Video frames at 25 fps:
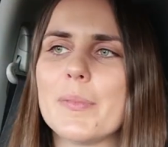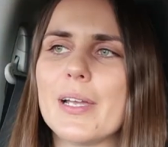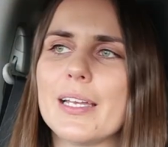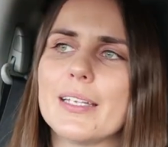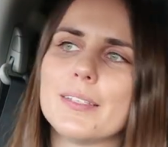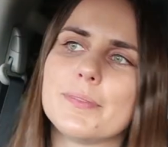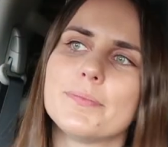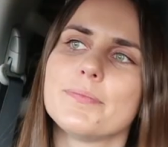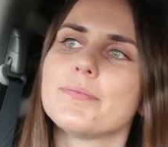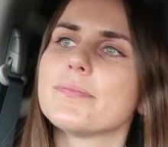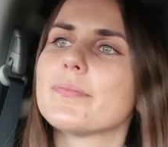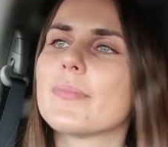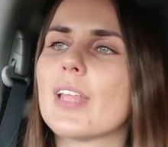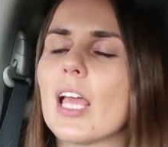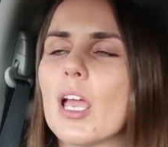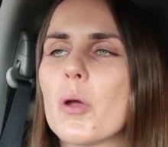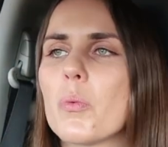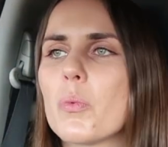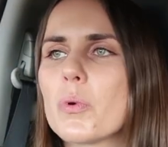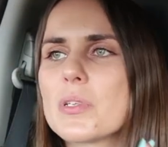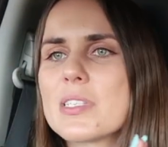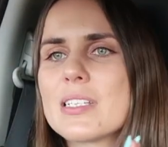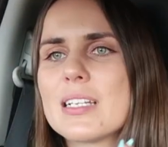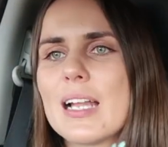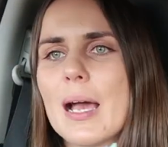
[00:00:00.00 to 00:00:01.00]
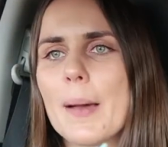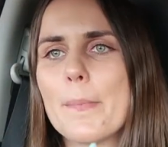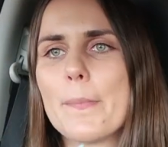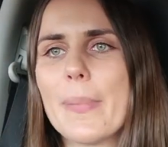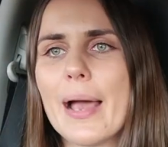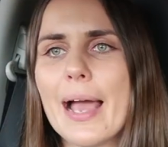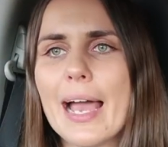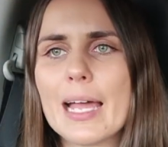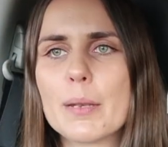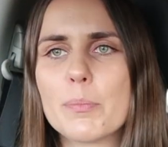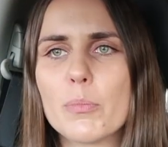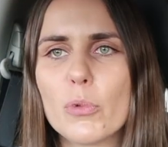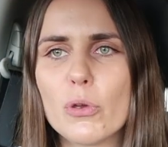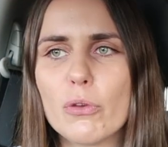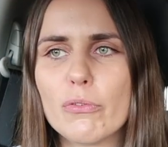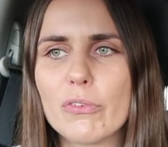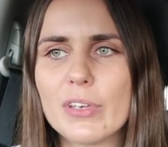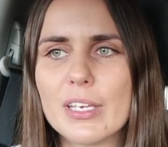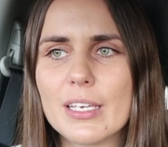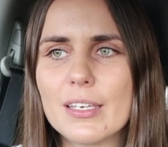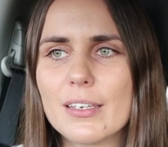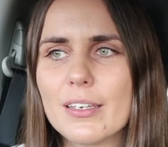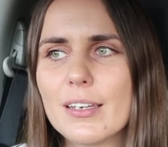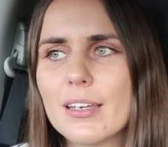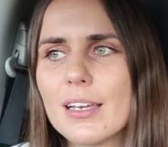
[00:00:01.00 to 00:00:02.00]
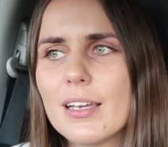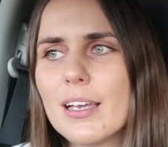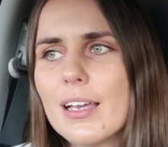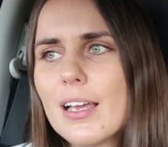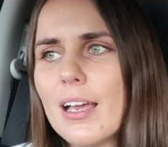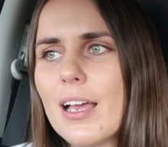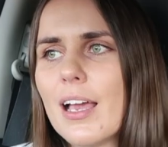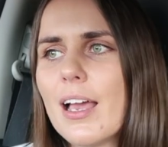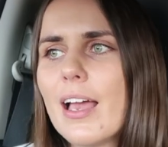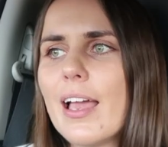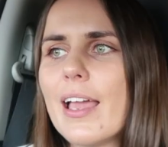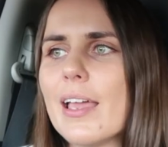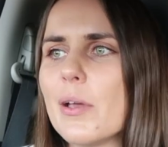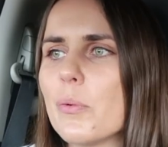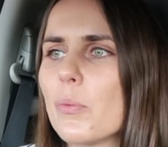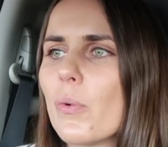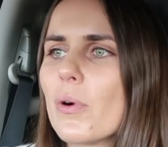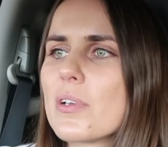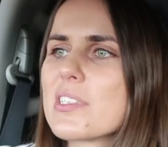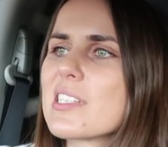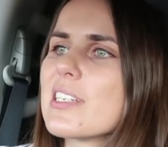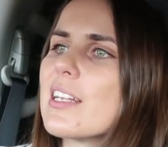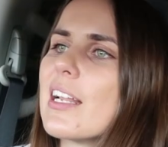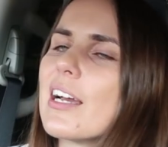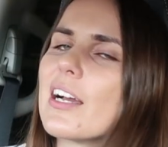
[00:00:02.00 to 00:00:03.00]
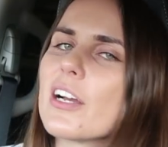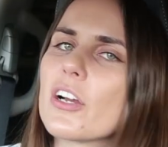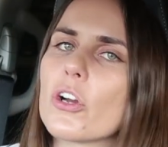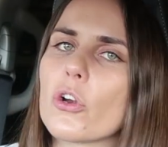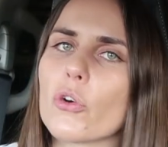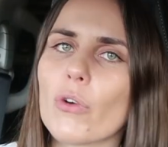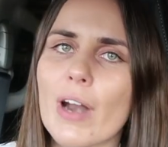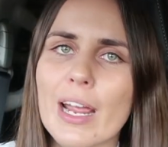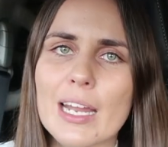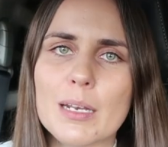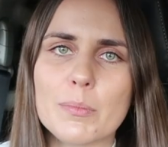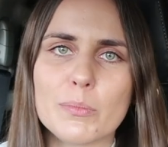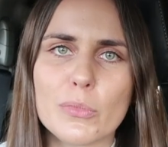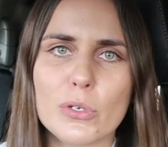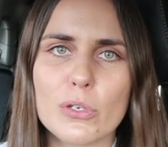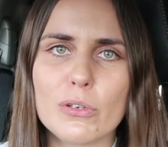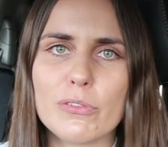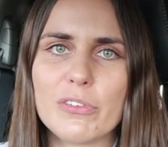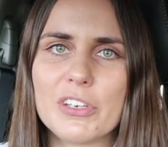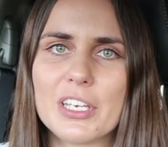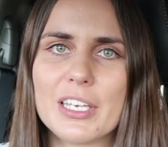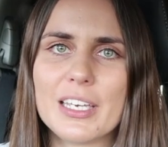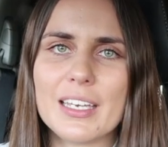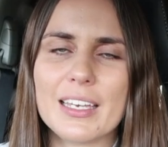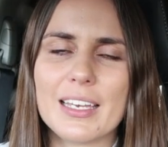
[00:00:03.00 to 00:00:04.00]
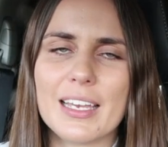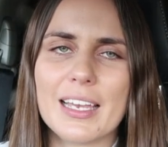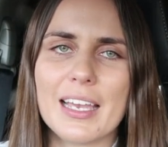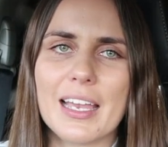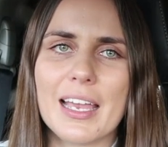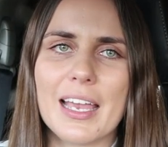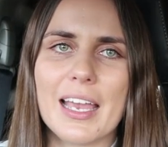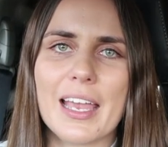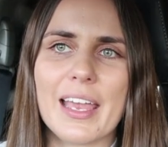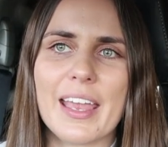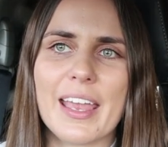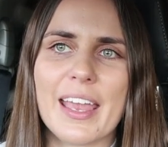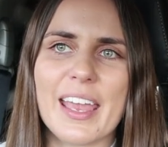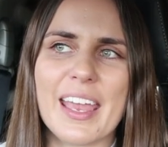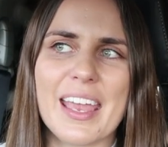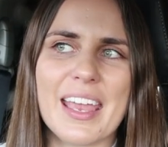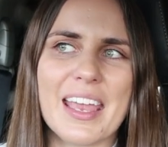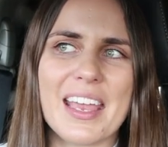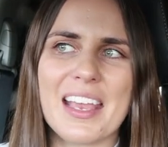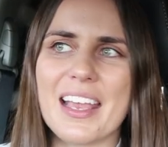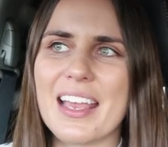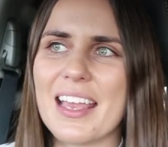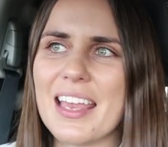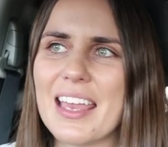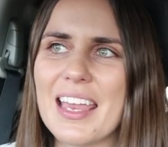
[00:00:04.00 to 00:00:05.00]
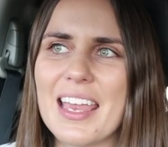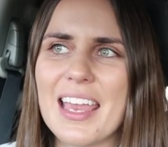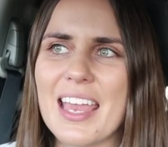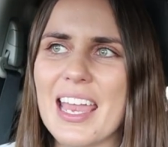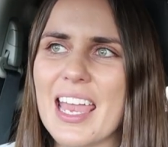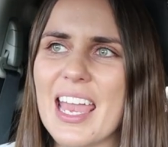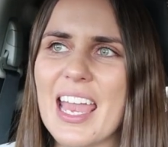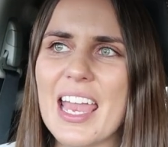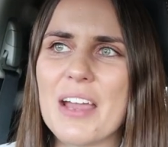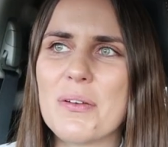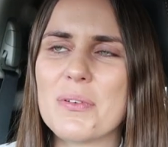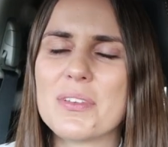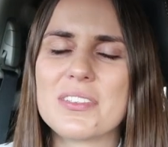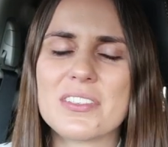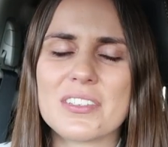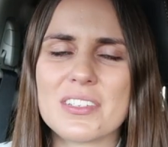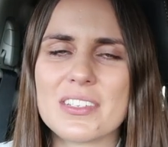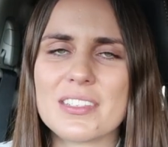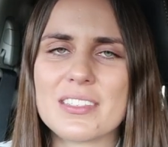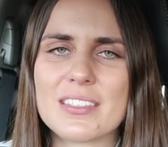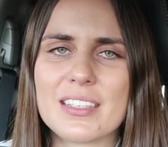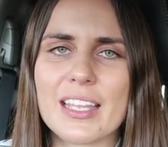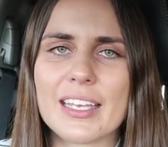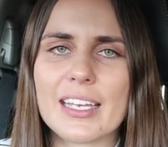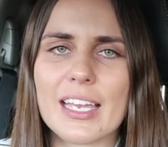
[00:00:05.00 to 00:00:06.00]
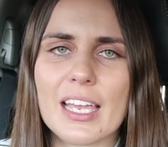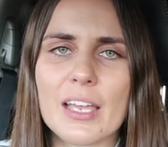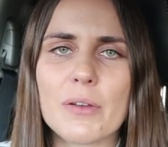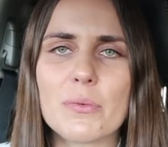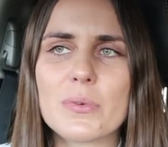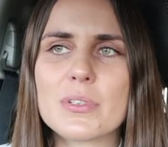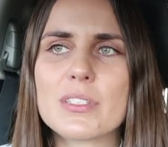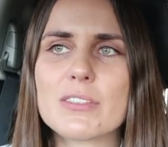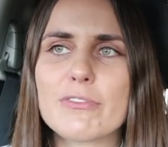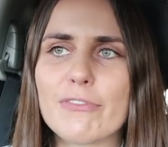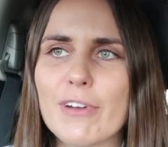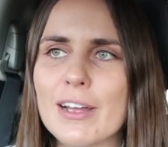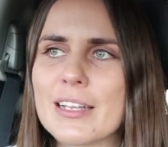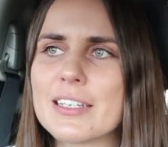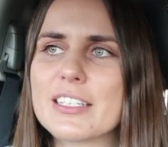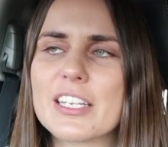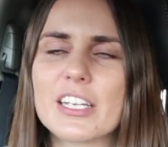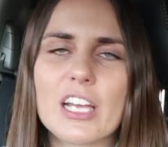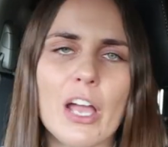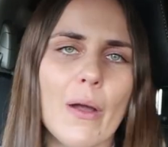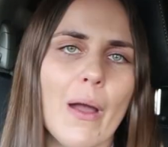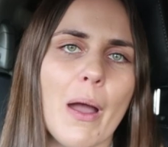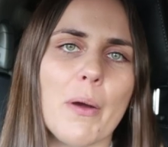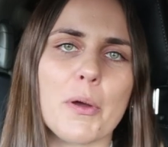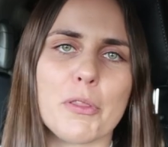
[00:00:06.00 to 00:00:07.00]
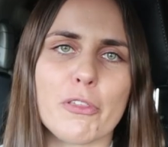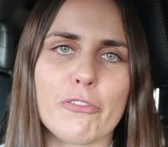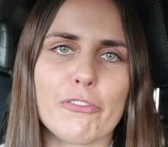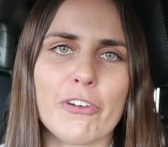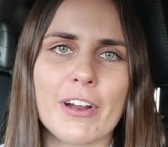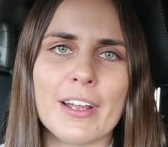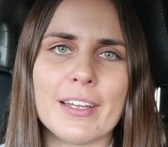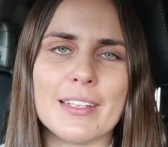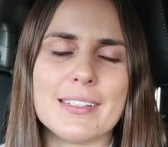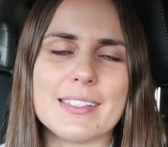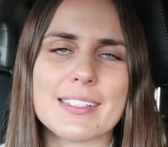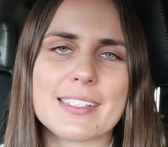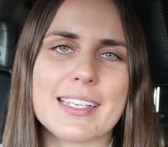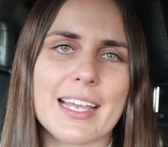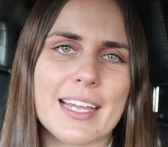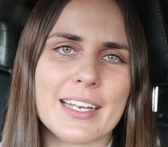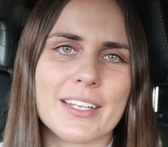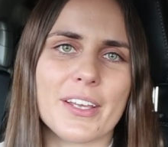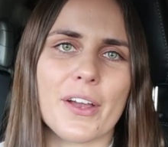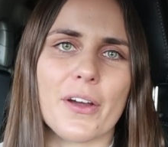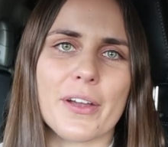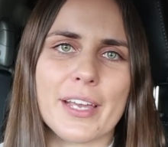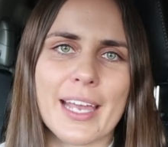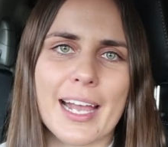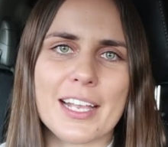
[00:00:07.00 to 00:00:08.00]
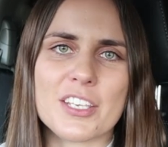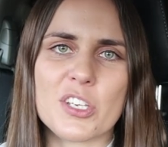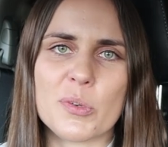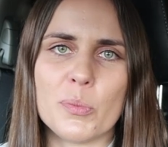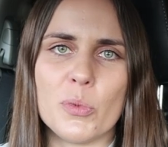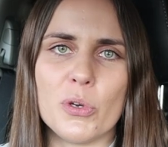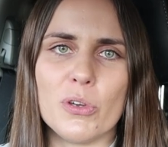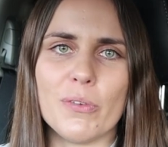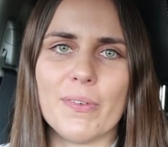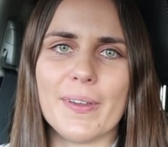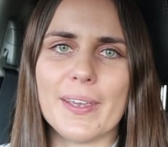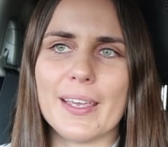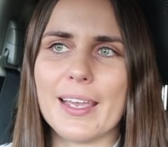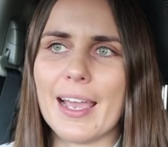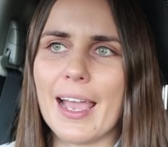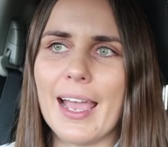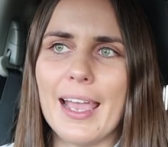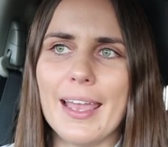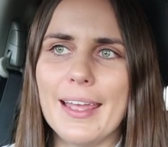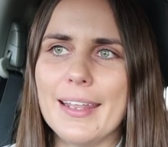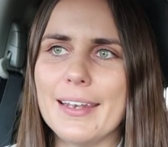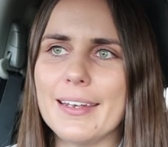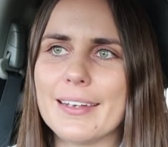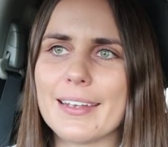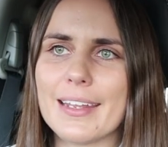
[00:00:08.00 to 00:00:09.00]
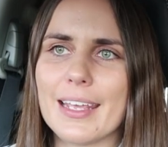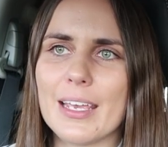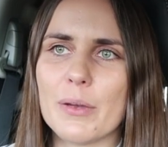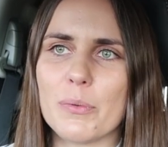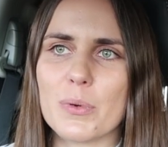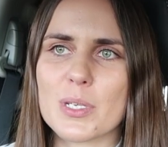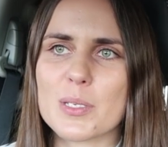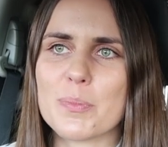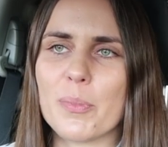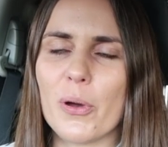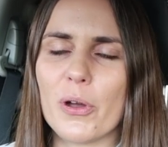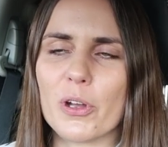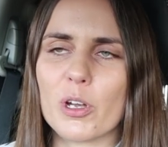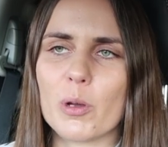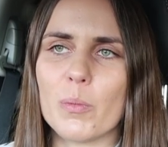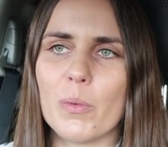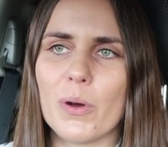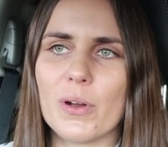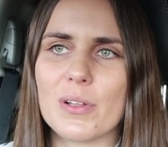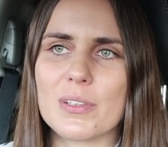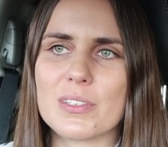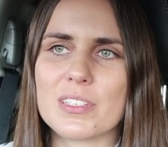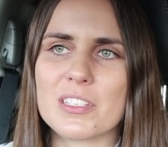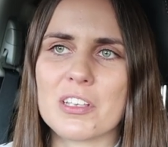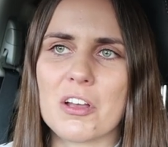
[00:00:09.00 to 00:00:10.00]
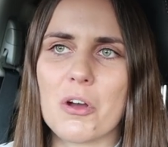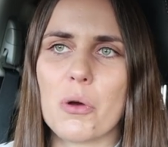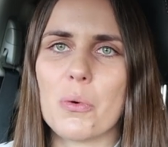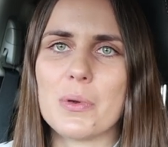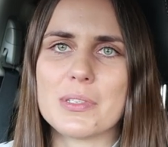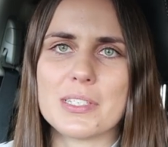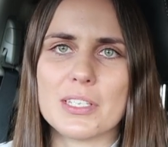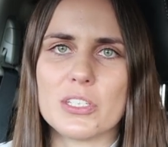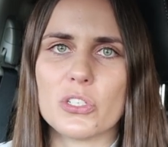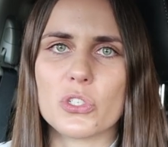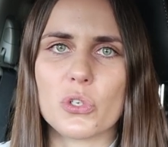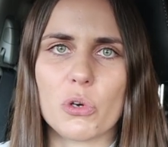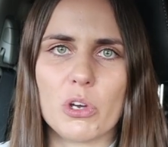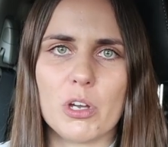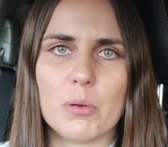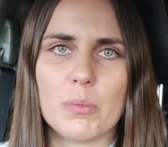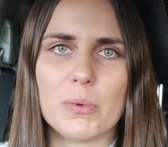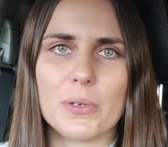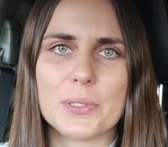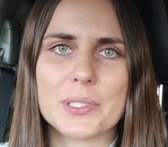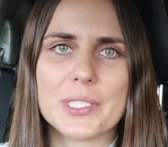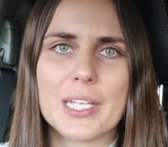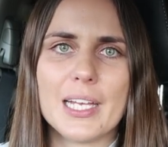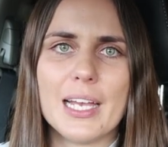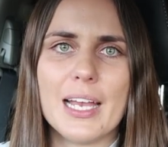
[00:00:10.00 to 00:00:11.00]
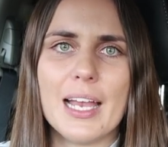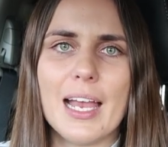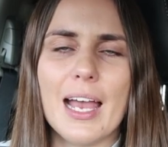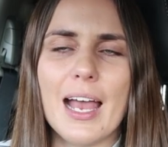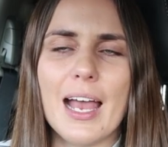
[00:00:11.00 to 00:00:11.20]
I mean, it wasn't a bad movie. It wasn't a great movie. It was just like, it was fun to go out with friends and go catch a movie, and it was Pokemon, so it was enjoyable.